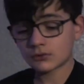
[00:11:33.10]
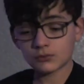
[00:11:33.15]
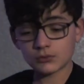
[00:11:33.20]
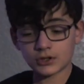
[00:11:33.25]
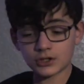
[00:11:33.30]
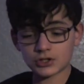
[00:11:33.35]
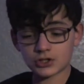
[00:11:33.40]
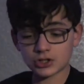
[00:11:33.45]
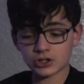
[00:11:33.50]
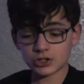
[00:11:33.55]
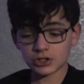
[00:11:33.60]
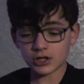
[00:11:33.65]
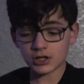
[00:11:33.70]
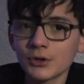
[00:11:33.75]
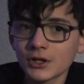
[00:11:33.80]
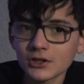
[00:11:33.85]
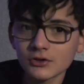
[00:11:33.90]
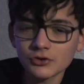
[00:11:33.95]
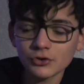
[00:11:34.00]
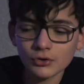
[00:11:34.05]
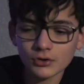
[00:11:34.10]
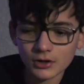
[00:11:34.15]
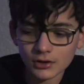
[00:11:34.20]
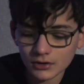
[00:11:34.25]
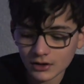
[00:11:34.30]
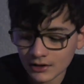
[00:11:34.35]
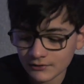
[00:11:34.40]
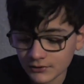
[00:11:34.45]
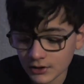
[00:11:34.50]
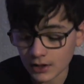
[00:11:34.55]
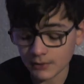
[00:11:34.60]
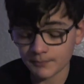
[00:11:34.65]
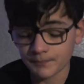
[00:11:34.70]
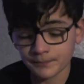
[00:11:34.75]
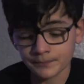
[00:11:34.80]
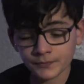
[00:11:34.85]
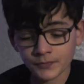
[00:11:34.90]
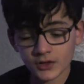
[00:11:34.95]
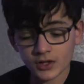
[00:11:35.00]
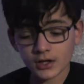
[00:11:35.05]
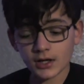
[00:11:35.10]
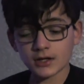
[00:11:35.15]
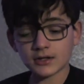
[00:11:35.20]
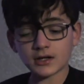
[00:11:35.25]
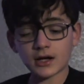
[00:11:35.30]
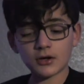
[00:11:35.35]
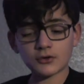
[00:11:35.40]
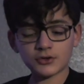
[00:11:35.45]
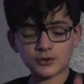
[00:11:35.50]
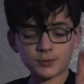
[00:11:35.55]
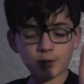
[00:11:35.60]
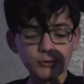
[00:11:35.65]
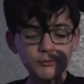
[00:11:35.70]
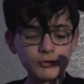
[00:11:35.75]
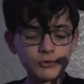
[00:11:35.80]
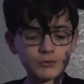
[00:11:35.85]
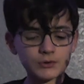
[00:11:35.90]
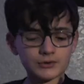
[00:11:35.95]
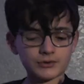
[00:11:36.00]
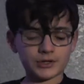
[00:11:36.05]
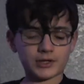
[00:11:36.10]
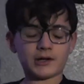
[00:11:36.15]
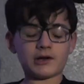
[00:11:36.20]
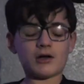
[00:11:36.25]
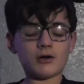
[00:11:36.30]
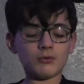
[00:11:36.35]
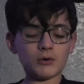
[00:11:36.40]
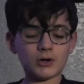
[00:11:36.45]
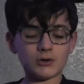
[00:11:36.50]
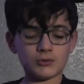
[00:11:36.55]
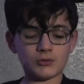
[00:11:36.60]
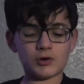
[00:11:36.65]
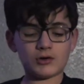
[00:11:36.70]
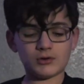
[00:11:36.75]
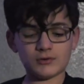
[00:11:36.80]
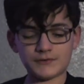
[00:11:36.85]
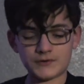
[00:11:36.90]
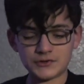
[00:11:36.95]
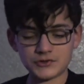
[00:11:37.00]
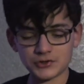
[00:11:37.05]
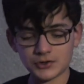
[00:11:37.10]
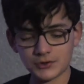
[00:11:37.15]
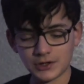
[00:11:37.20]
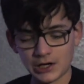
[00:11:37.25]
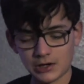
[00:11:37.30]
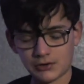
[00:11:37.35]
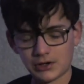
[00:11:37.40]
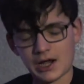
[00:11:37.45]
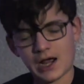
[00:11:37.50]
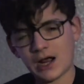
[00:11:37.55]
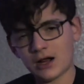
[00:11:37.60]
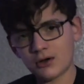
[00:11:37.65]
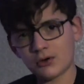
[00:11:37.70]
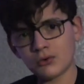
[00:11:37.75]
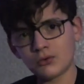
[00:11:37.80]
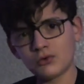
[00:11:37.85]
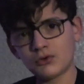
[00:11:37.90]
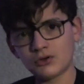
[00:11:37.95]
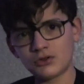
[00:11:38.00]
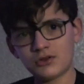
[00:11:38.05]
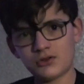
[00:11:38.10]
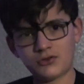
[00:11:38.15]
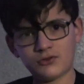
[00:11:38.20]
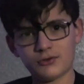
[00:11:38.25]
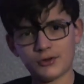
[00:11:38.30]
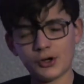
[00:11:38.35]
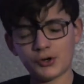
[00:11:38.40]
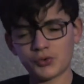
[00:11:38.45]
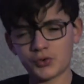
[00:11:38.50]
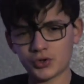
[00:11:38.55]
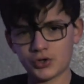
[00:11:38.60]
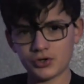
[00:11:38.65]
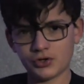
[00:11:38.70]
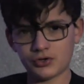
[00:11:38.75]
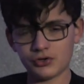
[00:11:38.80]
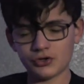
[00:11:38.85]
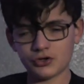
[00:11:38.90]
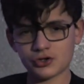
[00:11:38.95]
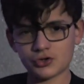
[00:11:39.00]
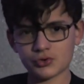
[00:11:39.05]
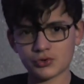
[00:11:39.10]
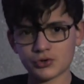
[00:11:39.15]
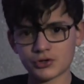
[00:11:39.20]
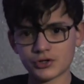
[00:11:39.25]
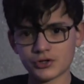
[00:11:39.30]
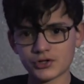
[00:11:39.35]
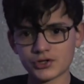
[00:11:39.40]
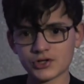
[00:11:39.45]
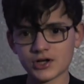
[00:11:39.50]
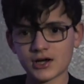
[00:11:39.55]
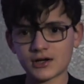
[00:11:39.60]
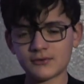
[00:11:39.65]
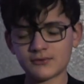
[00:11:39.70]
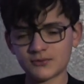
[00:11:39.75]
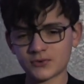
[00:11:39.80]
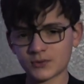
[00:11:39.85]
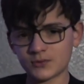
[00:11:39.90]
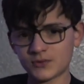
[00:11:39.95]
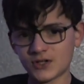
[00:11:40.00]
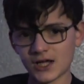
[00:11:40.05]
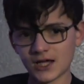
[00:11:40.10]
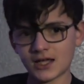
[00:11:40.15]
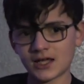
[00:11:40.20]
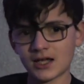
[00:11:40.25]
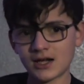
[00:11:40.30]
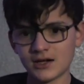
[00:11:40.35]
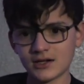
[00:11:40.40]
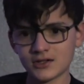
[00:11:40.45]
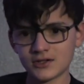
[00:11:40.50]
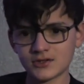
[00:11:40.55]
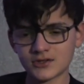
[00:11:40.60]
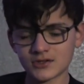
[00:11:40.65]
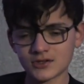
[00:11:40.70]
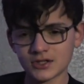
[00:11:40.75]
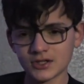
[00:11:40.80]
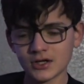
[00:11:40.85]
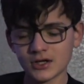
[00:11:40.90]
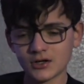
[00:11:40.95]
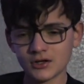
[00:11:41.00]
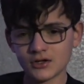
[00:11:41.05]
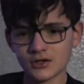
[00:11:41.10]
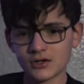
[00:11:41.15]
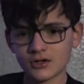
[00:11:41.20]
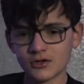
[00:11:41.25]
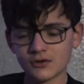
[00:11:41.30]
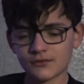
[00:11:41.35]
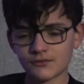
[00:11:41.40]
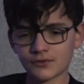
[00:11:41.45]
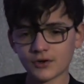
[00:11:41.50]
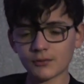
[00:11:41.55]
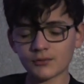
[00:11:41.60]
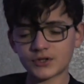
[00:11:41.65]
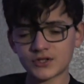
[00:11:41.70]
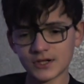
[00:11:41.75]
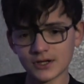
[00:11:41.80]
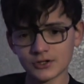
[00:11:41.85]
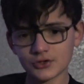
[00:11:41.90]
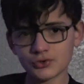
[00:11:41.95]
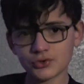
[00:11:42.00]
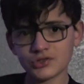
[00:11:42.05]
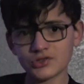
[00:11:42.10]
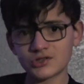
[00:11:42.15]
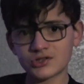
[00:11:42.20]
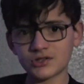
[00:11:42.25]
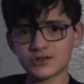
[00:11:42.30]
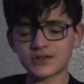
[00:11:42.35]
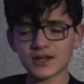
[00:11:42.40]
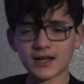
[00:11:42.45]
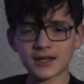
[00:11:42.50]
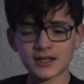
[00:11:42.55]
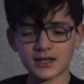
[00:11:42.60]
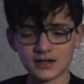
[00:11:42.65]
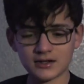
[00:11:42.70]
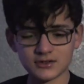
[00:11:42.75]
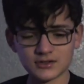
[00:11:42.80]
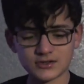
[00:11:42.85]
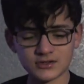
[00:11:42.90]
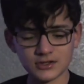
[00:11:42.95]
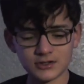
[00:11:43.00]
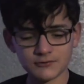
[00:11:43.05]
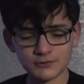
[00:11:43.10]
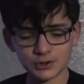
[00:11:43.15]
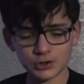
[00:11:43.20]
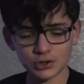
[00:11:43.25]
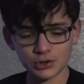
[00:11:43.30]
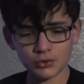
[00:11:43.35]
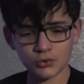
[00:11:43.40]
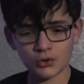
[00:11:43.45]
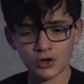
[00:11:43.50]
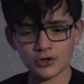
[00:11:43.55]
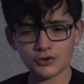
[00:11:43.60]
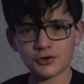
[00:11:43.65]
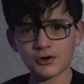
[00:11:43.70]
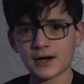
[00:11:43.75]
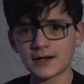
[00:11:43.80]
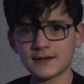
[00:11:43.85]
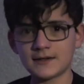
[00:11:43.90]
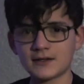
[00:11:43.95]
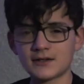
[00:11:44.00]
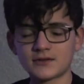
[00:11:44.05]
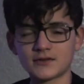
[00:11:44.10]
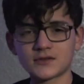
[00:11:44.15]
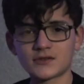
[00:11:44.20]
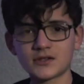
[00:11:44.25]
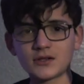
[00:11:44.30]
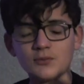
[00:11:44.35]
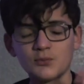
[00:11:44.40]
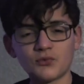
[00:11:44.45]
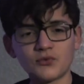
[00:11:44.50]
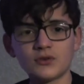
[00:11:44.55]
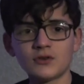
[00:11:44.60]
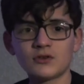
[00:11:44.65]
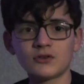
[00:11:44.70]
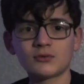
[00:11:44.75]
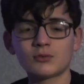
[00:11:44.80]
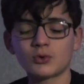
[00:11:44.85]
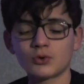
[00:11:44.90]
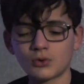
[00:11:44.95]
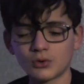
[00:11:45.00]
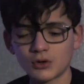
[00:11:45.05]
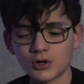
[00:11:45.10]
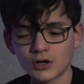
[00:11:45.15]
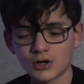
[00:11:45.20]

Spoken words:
which we can do in our lifetime. And now you're probably wondering, whoa, slow down. How could this lower the shortage time from decades, from centuries to decades, even though other ideas seem feasible